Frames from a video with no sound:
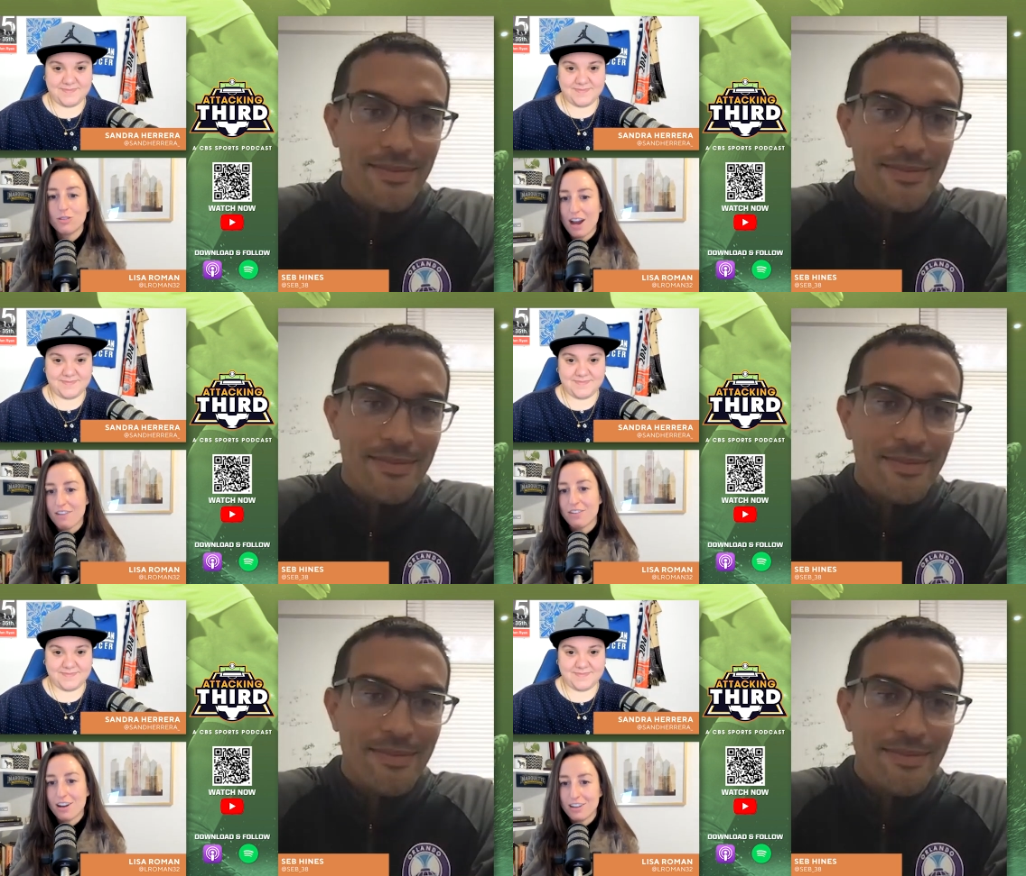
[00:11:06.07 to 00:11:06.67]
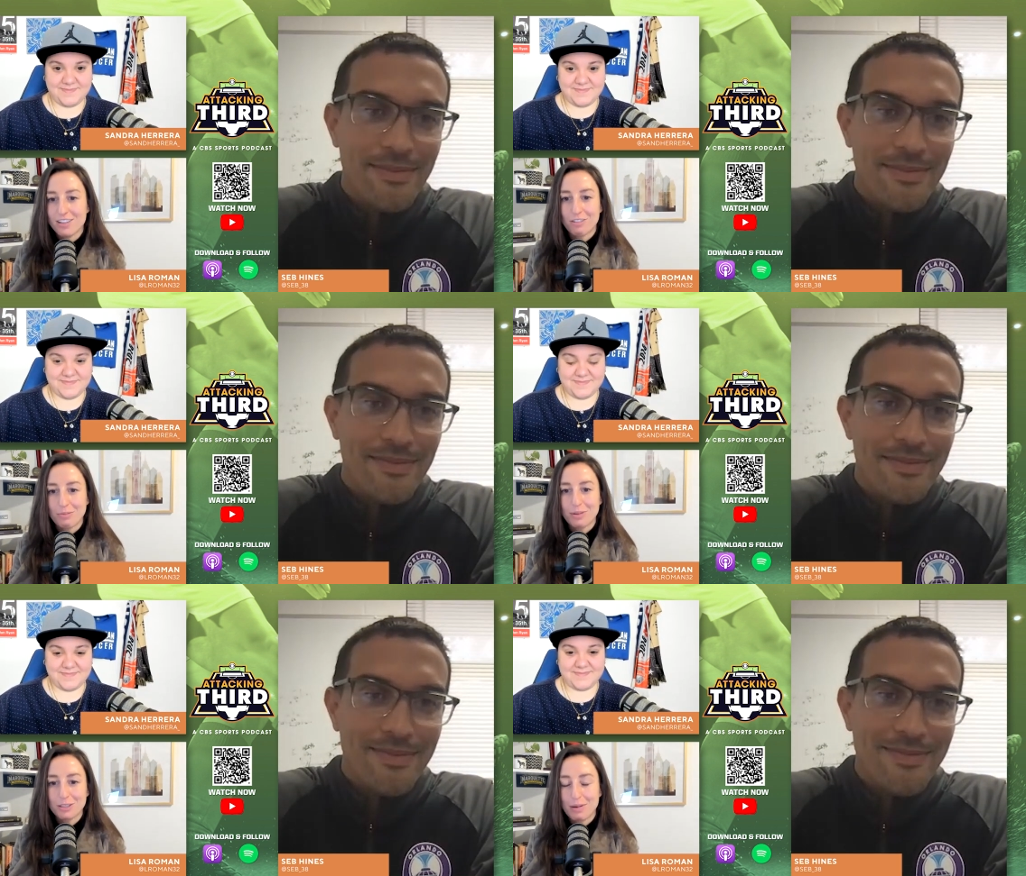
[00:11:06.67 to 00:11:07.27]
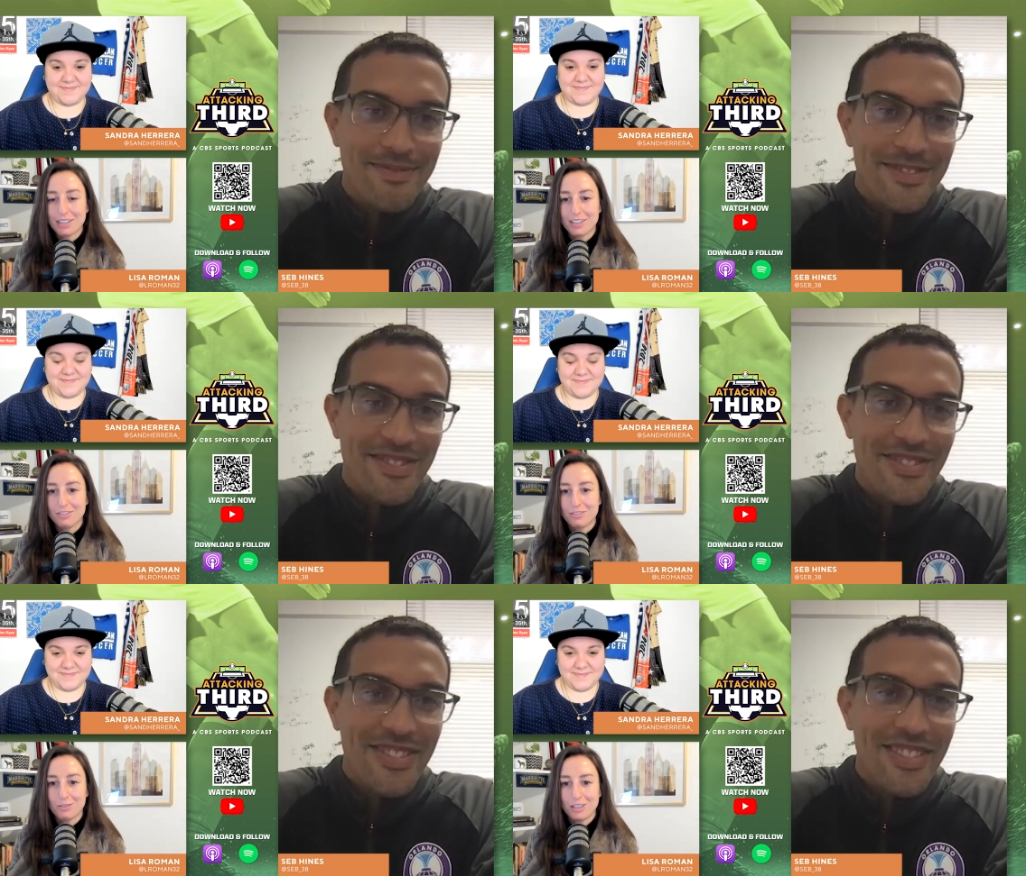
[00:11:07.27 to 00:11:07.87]
Speaker 1: have a different
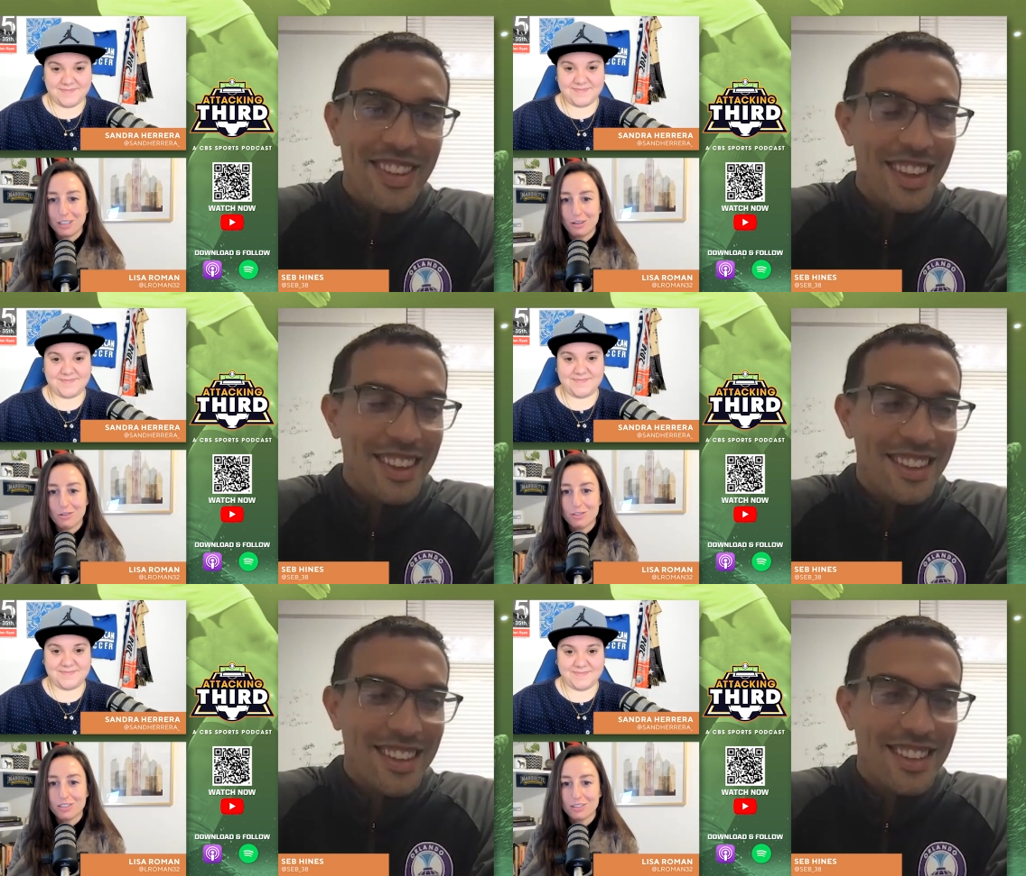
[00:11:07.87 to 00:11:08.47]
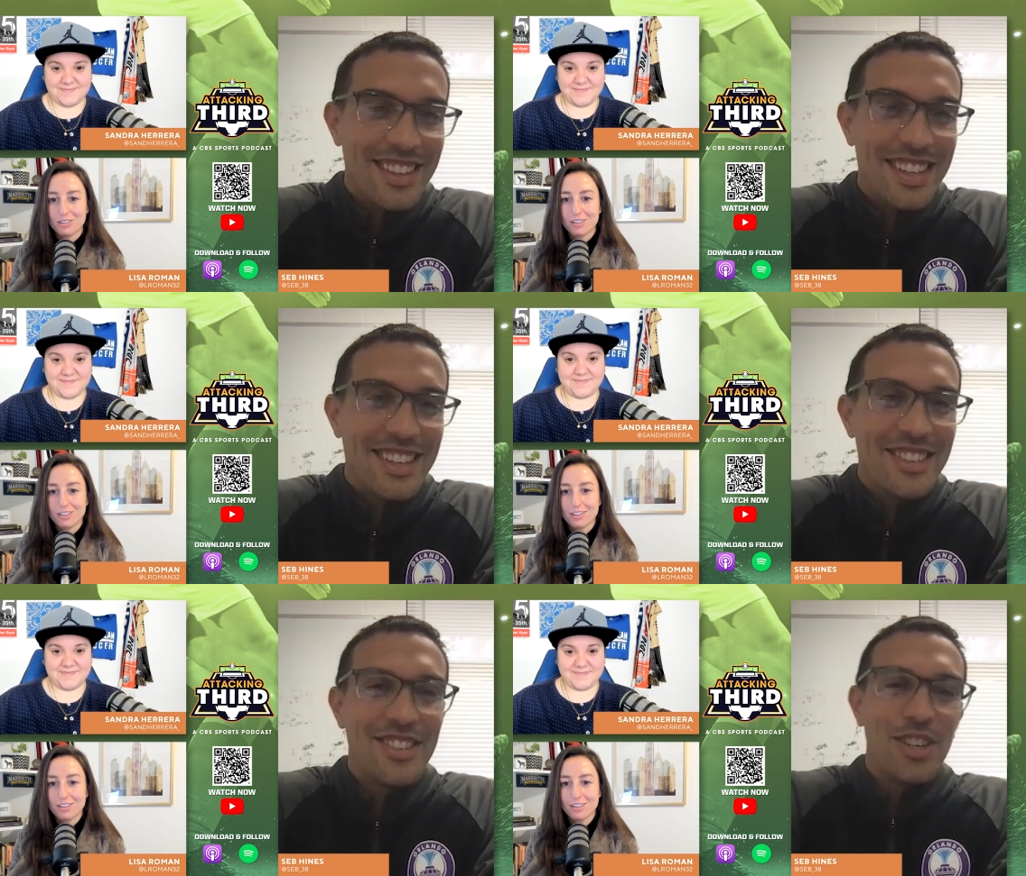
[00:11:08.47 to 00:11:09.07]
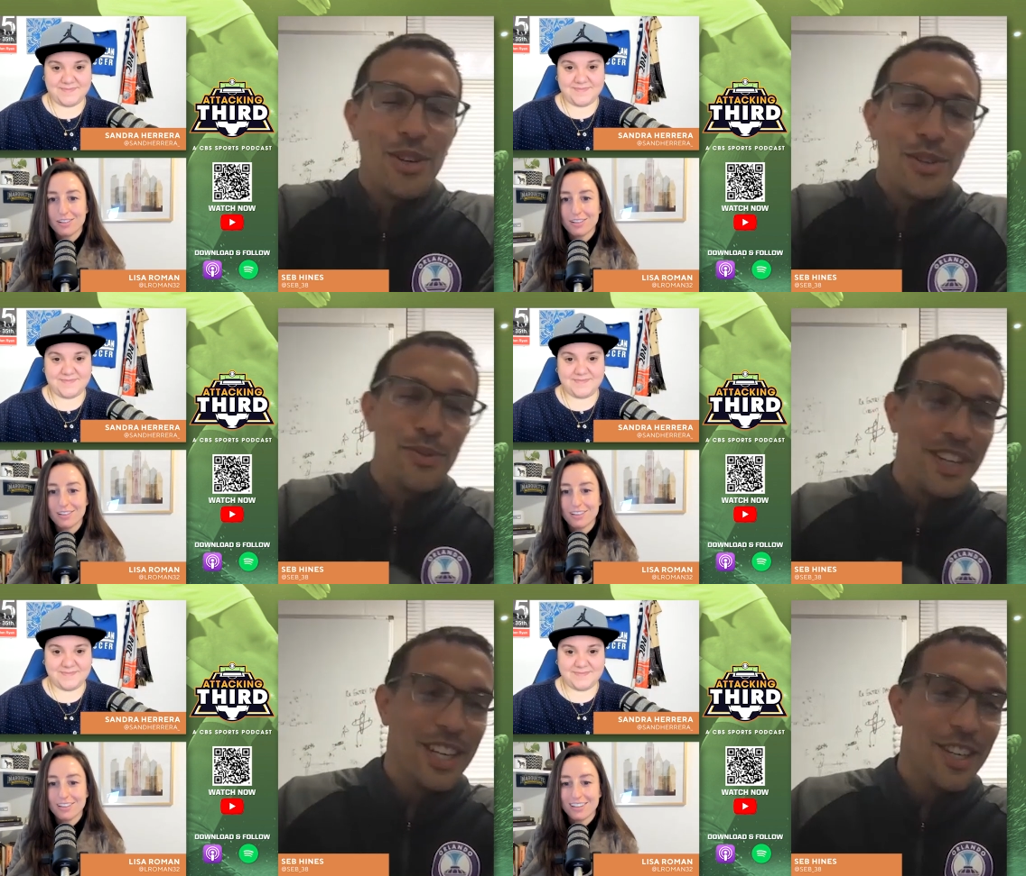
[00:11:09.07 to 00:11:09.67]
perspective when you coach?
Speaker 2: you know what's
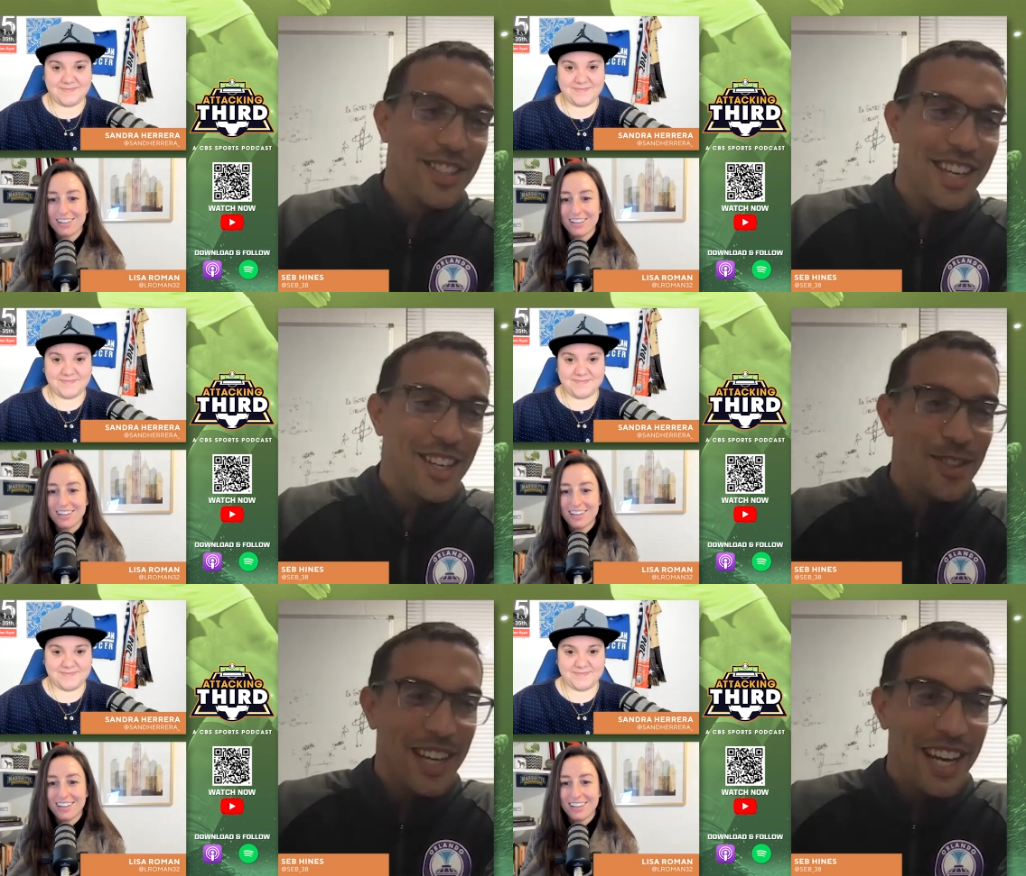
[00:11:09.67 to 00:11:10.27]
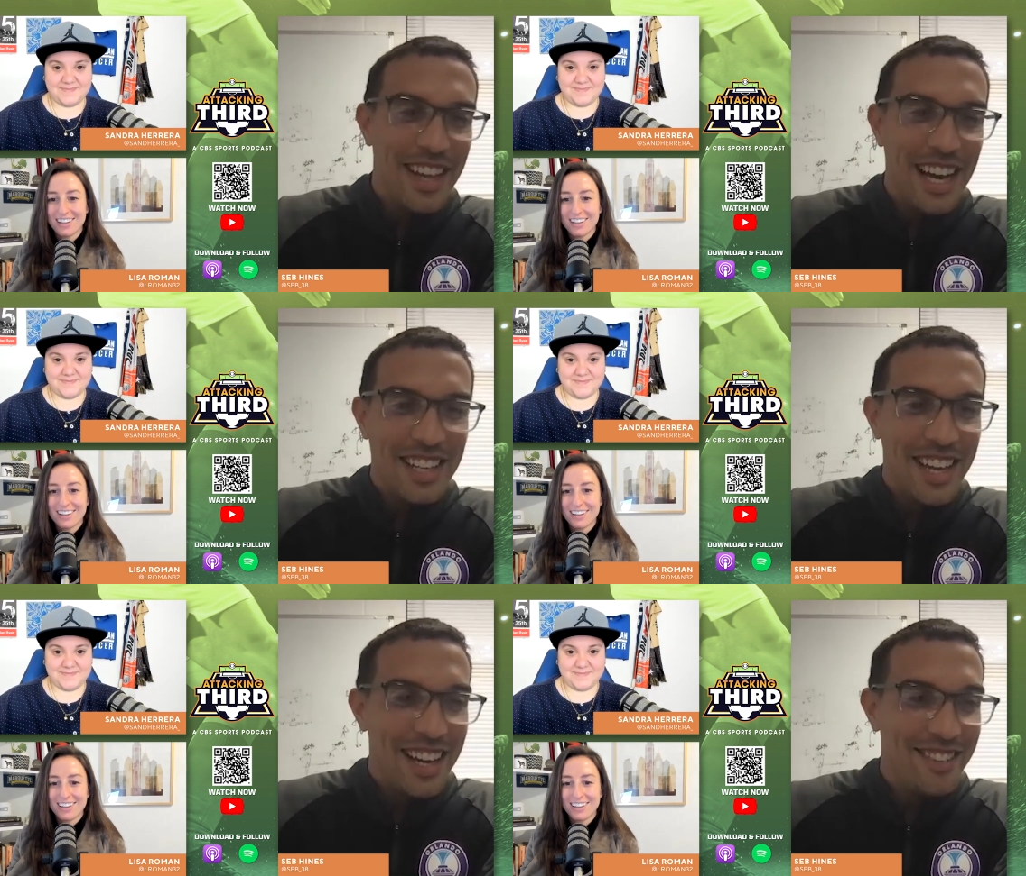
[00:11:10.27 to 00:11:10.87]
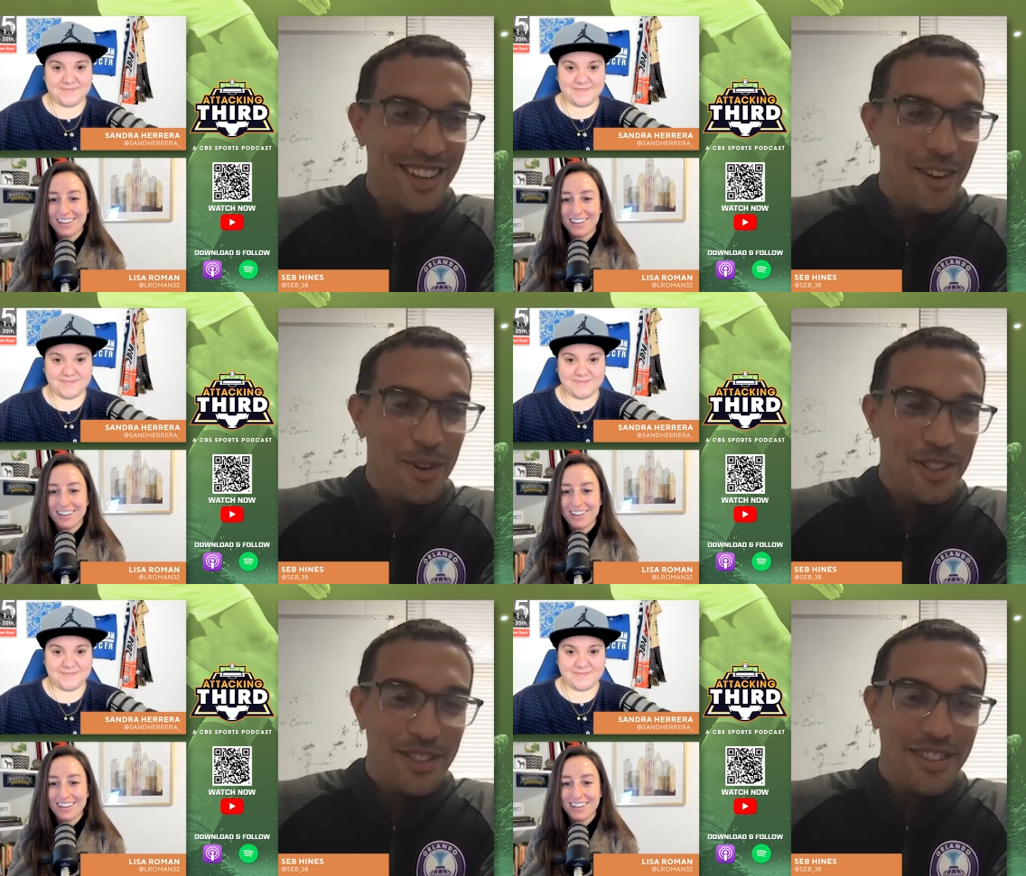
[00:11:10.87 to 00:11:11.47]
funny? You say, you say that, and yes, I
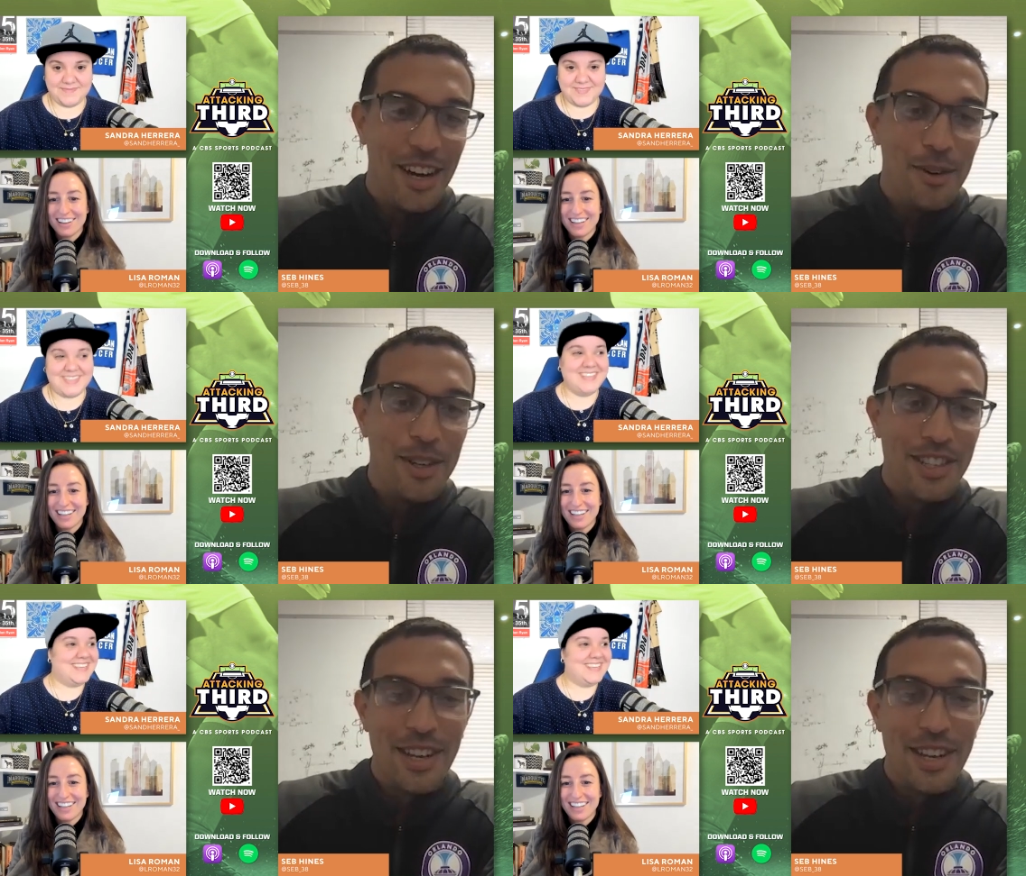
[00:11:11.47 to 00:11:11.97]
was I was a